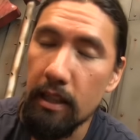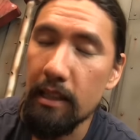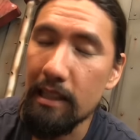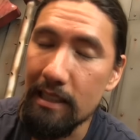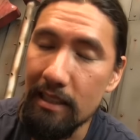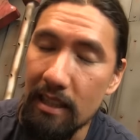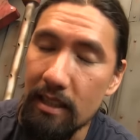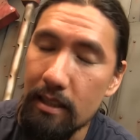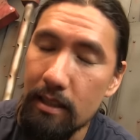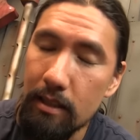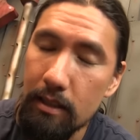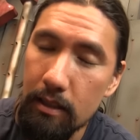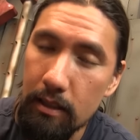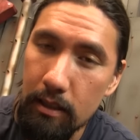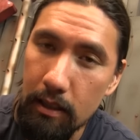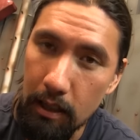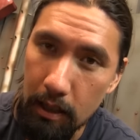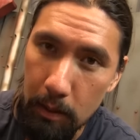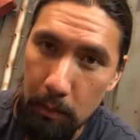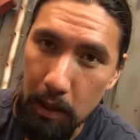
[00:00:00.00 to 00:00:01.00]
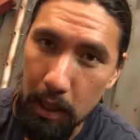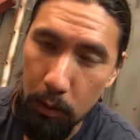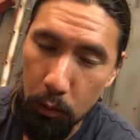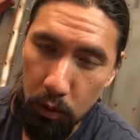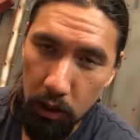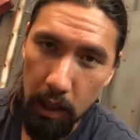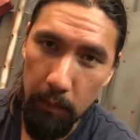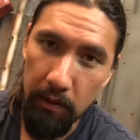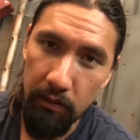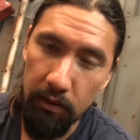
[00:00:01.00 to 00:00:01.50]
that exist in the mini
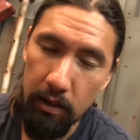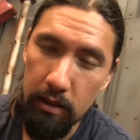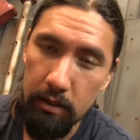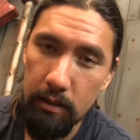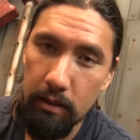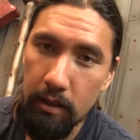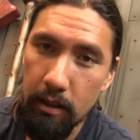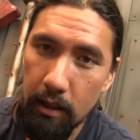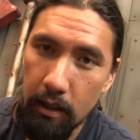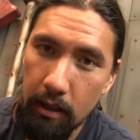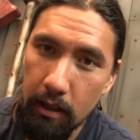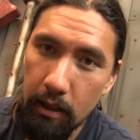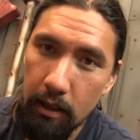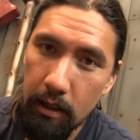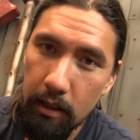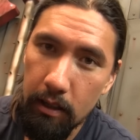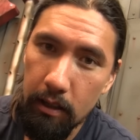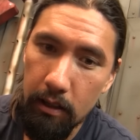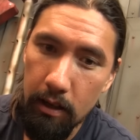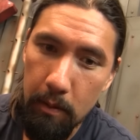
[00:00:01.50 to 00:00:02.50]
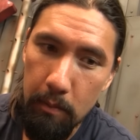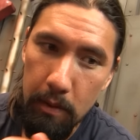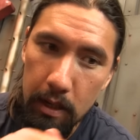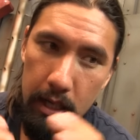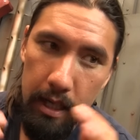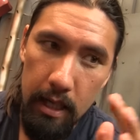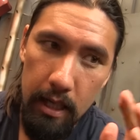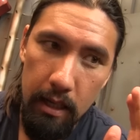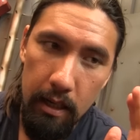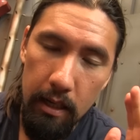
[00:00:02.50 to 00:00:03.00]
wargaming vault. There are
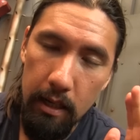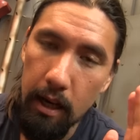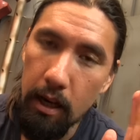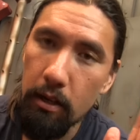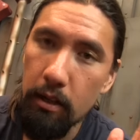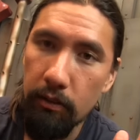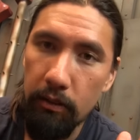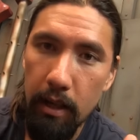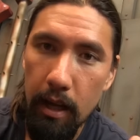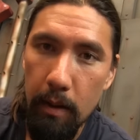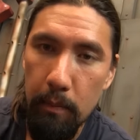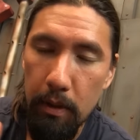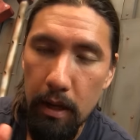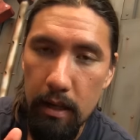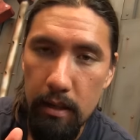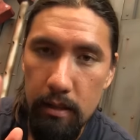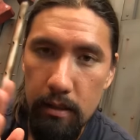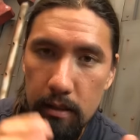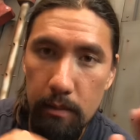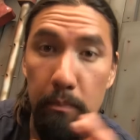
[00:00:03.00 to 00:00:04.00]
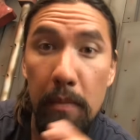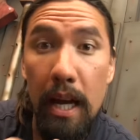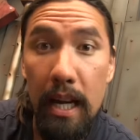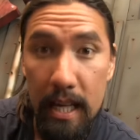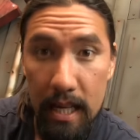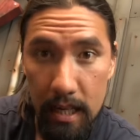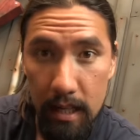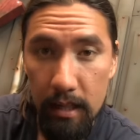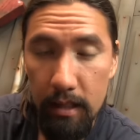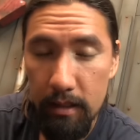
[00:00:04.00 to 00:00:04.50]
many narrative campaigns,
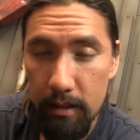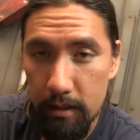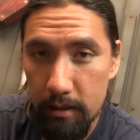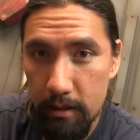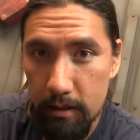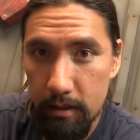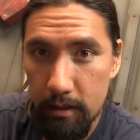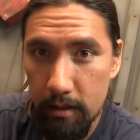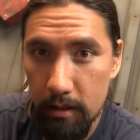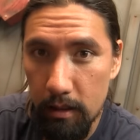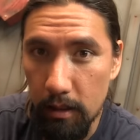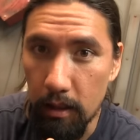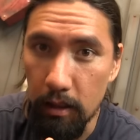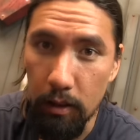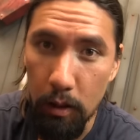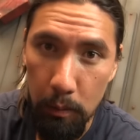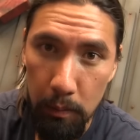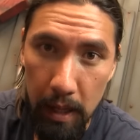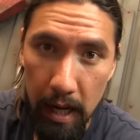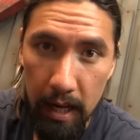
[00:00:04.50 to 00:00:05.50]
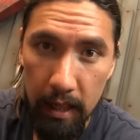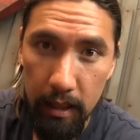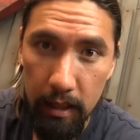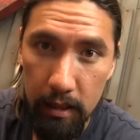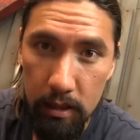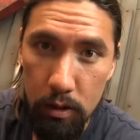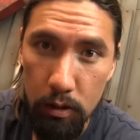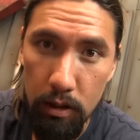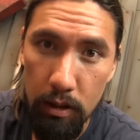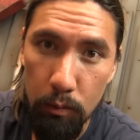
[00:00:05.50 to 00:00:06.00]
many. You can go back
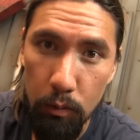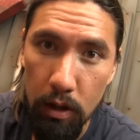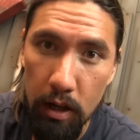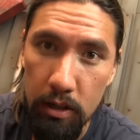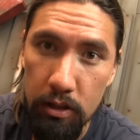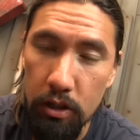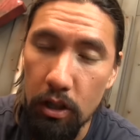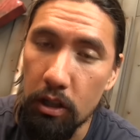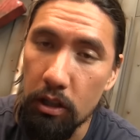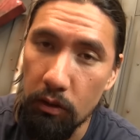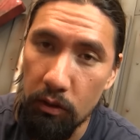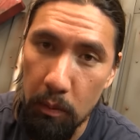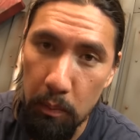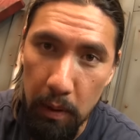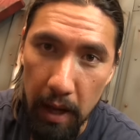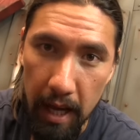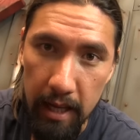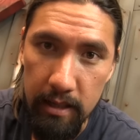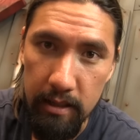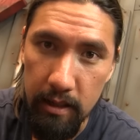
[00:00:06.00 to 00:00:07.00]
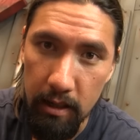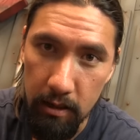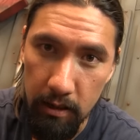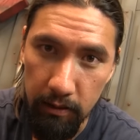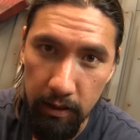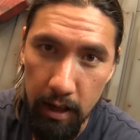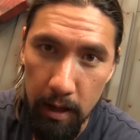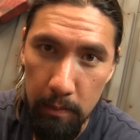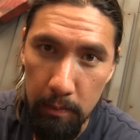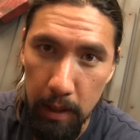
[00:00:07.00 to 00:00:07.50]
and you can watch all of the past
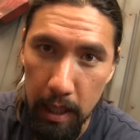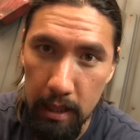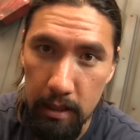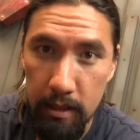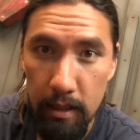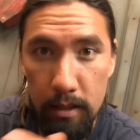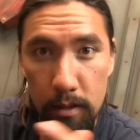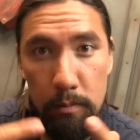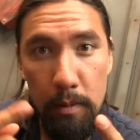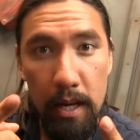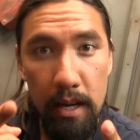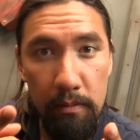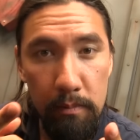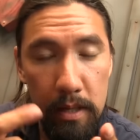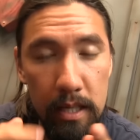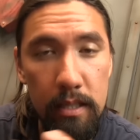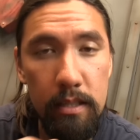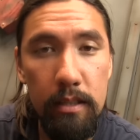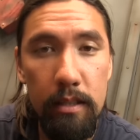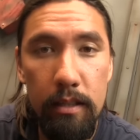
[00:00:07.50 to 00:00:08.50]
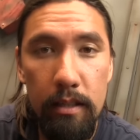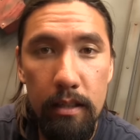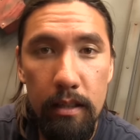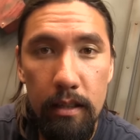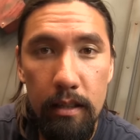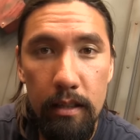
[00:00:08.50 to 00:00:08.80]
narrative campaigns that you may have missed